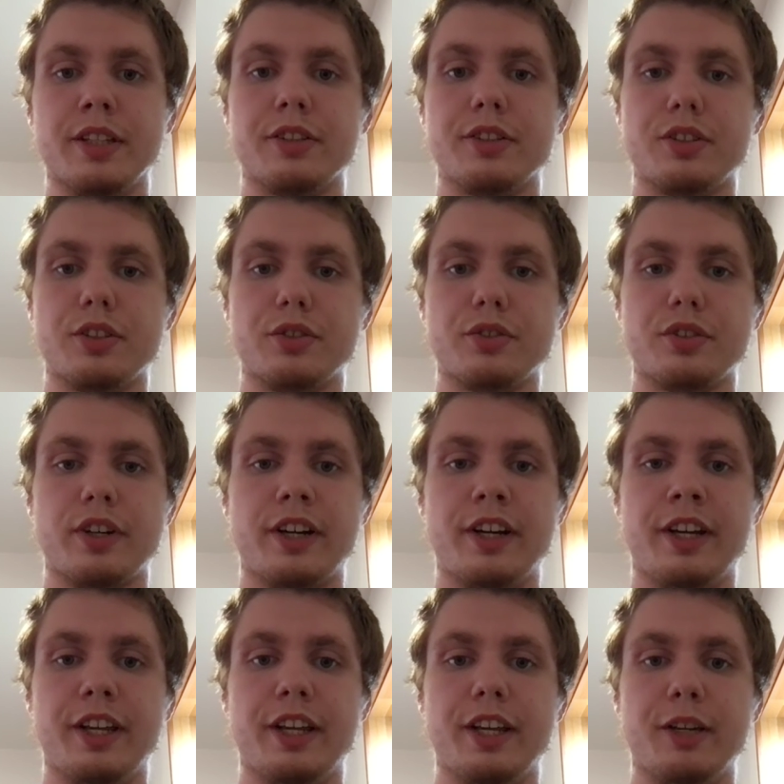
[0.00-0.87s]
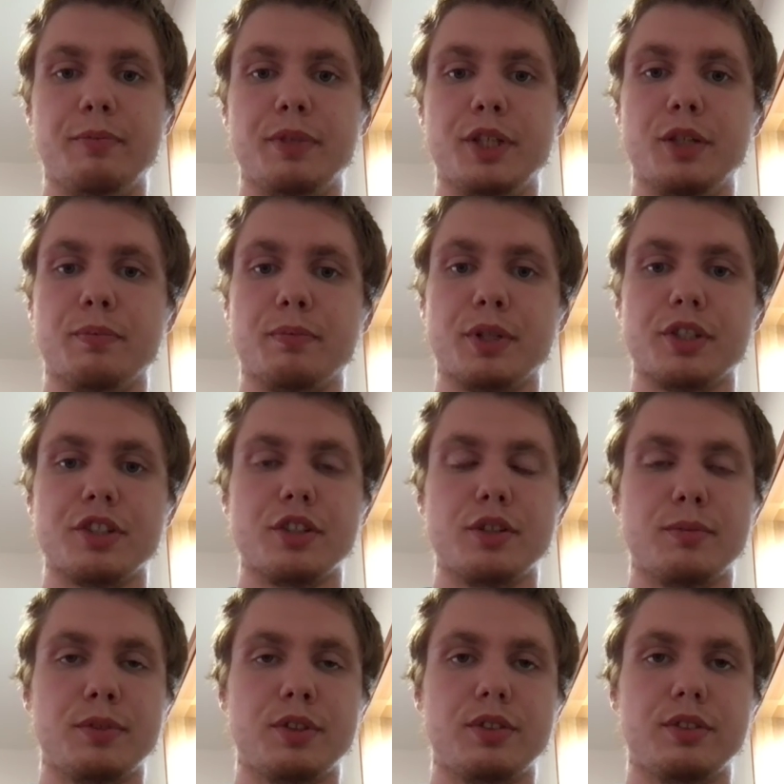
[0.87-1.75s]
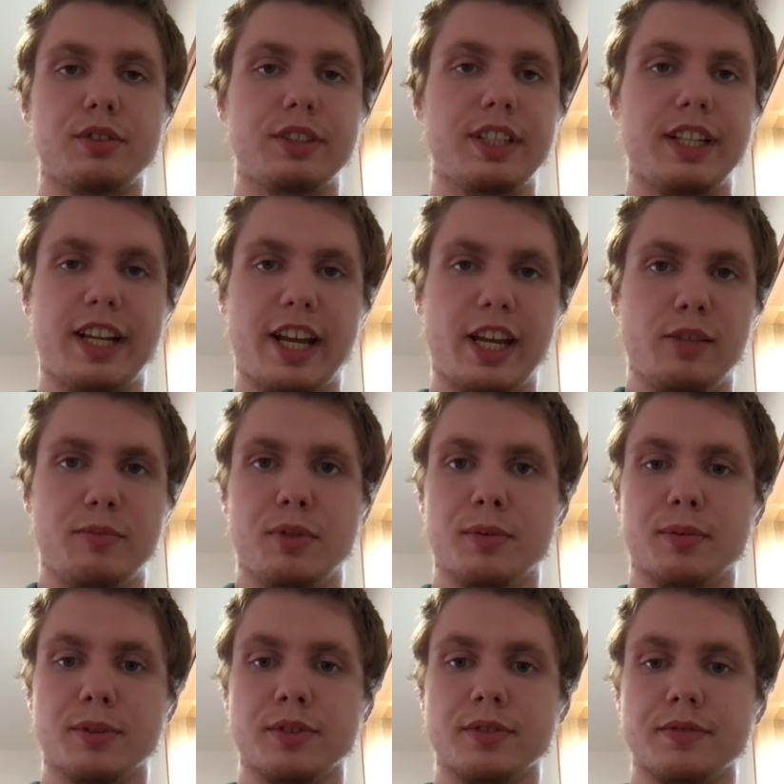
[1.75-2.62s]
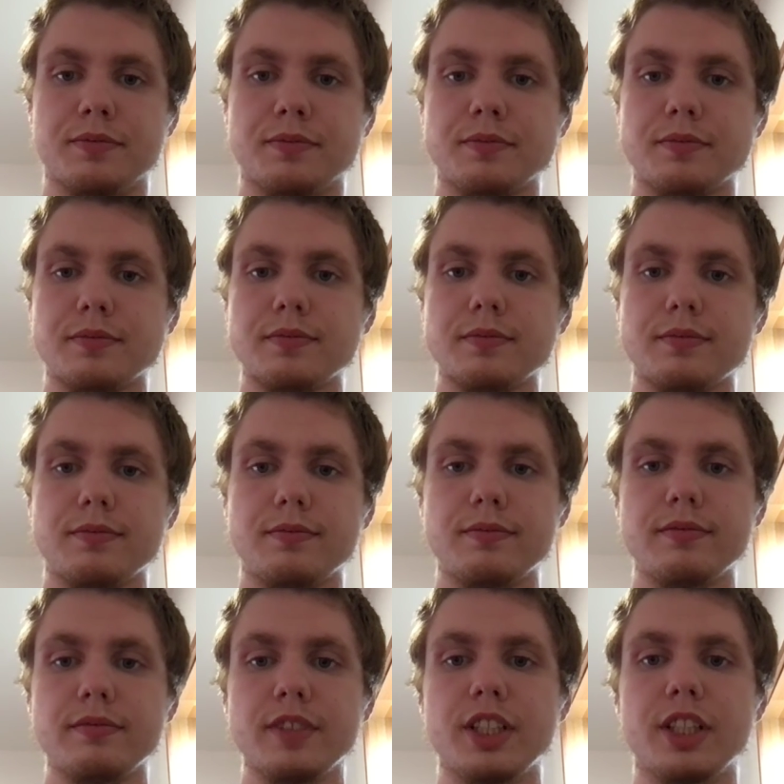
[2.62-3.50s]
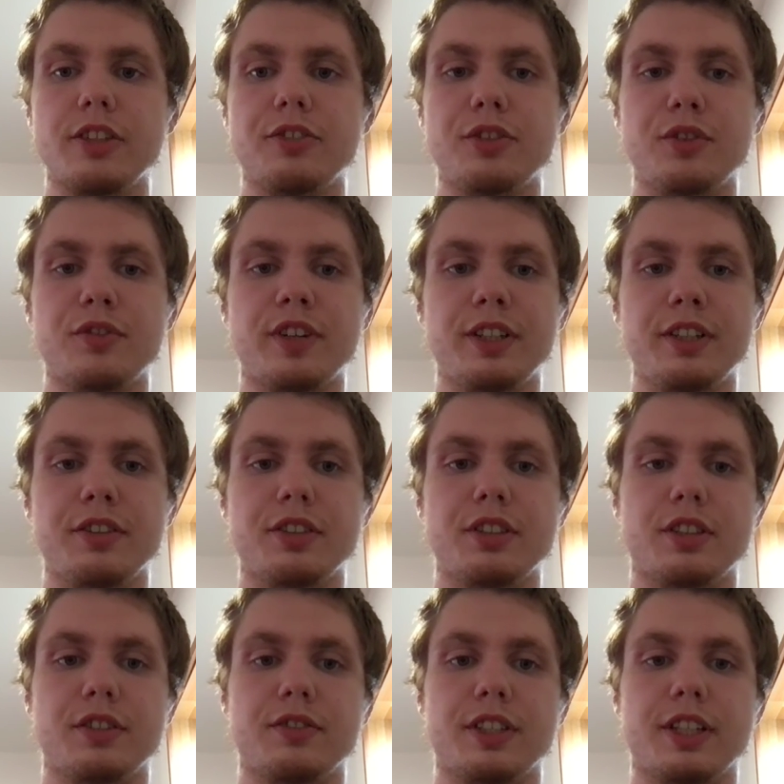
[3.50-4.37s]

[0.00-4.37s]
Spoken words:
So try and be personable and amiable. If you find yourself